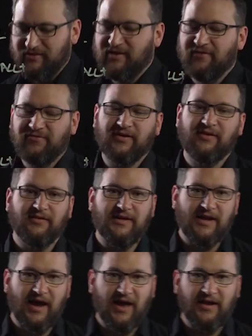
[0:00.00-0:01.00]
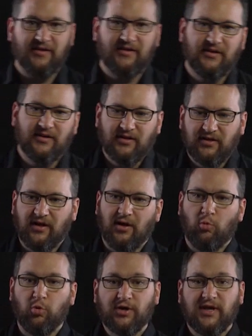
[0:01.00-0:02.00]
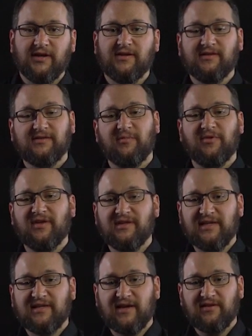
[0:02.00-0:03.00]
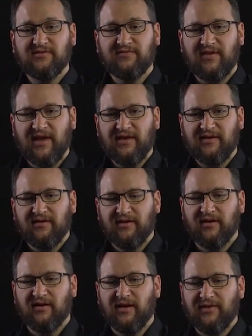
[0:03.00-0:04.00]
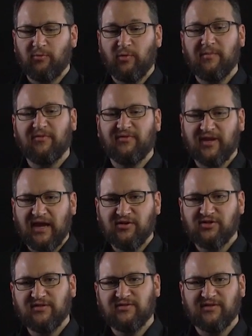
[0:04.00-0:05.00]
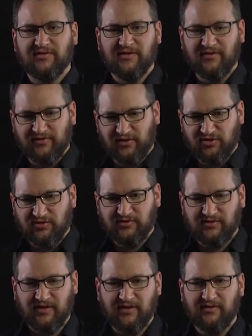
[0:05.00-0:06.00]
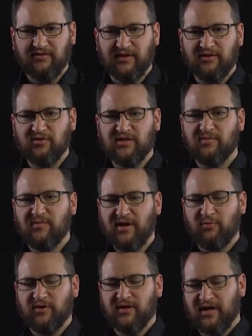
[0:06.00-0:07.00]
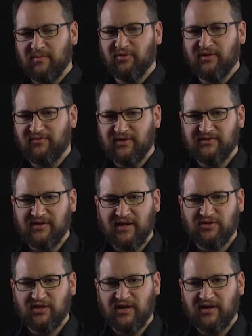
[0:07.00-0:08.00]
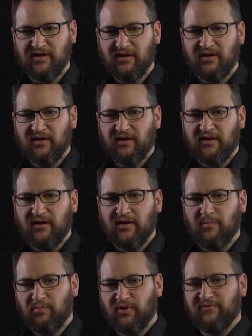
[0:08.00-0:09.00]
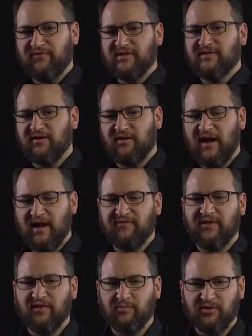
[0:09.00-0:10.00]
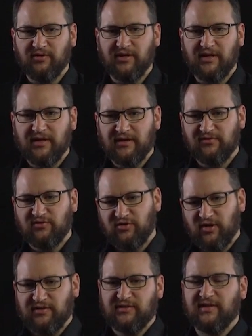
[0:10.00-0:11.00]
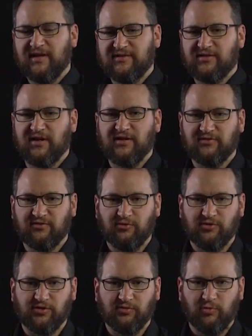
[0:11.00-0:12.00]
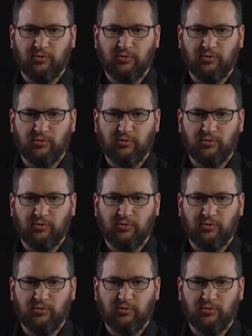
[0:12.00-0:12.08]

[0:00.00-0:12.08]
Definitely not. Uh, we'll get into some of the details of that uh, and the ramifications and the decisions that, that you need to make when enabling VCHA. Uh, but vCenter high availability is just an HA solution.